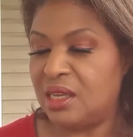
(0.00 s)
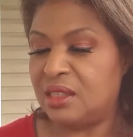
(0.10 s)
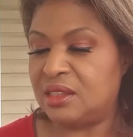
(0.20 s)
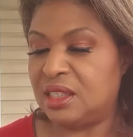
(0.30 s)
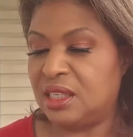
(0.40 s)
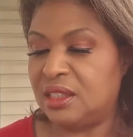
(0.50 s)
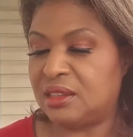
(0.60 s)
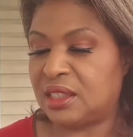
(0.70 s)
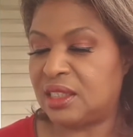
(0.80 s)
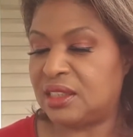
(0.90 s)

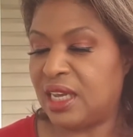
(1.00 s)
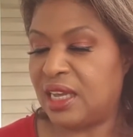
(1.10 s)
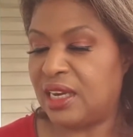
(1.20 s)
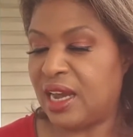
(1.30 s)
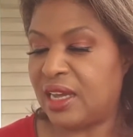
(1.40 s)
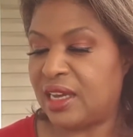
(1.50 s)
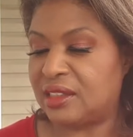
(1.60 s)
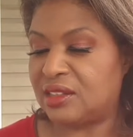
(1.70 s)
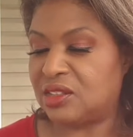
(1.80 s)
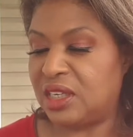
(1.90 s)
Seeds contain high
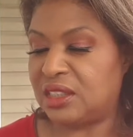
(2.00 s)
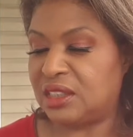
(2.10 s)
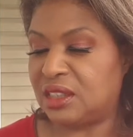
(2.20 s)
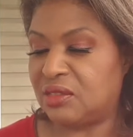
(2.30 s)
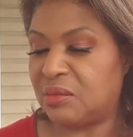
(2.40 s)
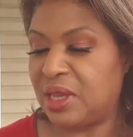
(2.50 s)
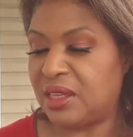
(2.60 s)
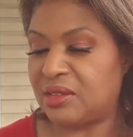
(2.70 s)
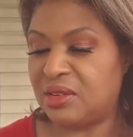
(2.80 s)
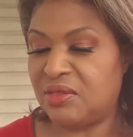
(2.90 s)
concentrations of
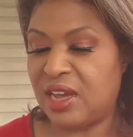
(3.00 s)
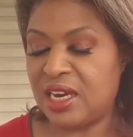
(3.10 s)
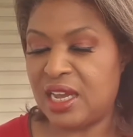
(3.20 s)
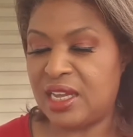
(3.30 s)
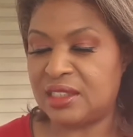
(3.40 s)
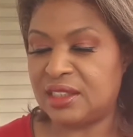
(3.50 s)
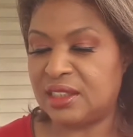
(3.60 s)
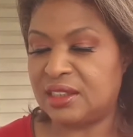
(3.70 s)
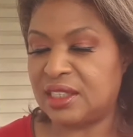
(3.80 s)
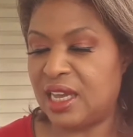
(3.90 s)
omega-3 fatty
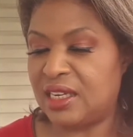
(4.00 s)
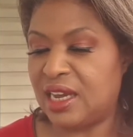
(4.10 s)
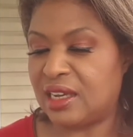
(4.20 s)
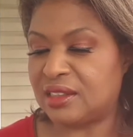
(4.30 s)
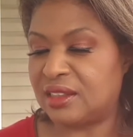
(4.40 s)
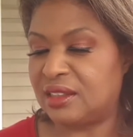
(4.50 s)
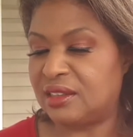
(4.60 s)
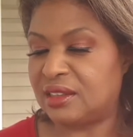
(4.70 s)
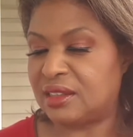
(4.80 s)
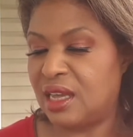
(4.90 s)
acids,
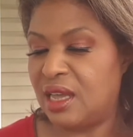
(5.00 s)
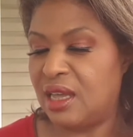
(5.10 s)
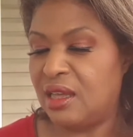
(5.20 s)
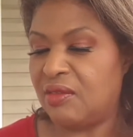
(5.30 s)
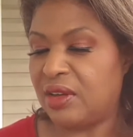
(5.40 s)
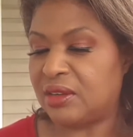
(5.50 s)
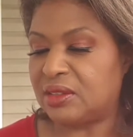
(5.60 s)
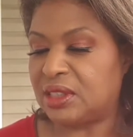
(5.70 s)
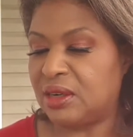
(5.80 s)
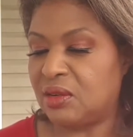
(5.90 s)
antioxidants,
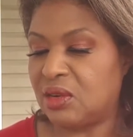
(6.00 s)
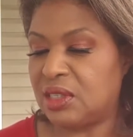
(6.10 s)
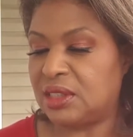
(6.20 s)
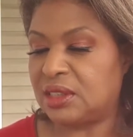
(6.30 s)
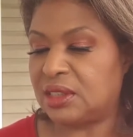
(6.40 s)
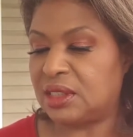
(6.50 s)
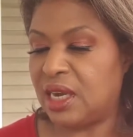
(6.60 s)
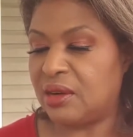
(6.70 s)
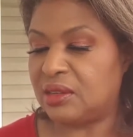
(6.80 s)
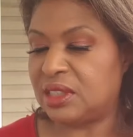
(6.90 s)
phytosteroids,
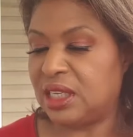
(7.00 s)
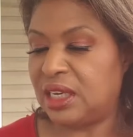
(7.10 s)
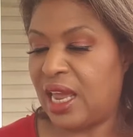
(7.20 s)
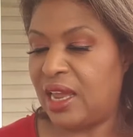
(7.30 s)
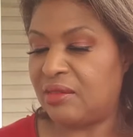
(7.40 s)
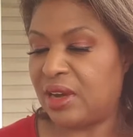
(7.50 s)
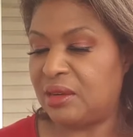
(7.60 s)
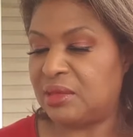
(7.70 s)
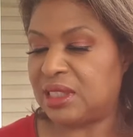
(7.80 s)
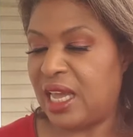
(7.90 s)
carotene, and
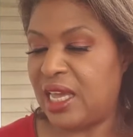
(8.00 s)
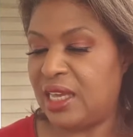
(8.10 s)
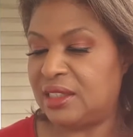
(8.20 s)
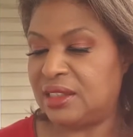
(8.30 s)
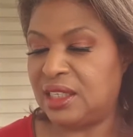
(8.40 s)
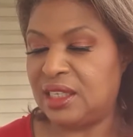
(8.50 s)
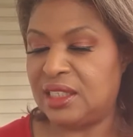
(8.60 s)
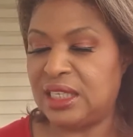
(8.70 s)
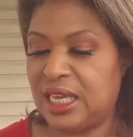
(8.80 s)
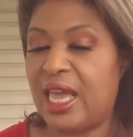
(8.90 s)
vitamins A, C,
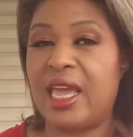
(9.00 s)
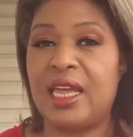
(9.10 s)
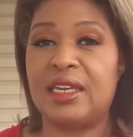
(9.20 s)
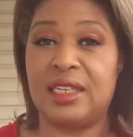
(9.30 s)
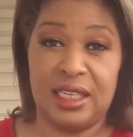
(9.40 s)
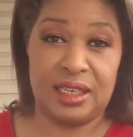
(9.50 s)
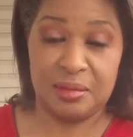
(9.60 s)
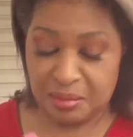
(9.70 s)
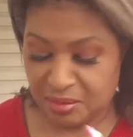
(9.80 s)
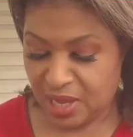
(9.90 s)
D, and E.
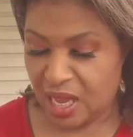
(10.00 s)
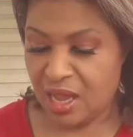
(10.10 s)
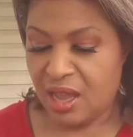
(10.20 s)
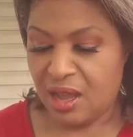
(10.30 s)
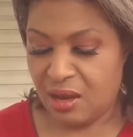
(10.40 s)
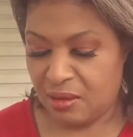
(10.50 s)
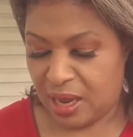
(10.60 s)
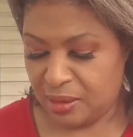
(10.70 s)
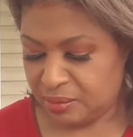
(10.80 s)
Alright.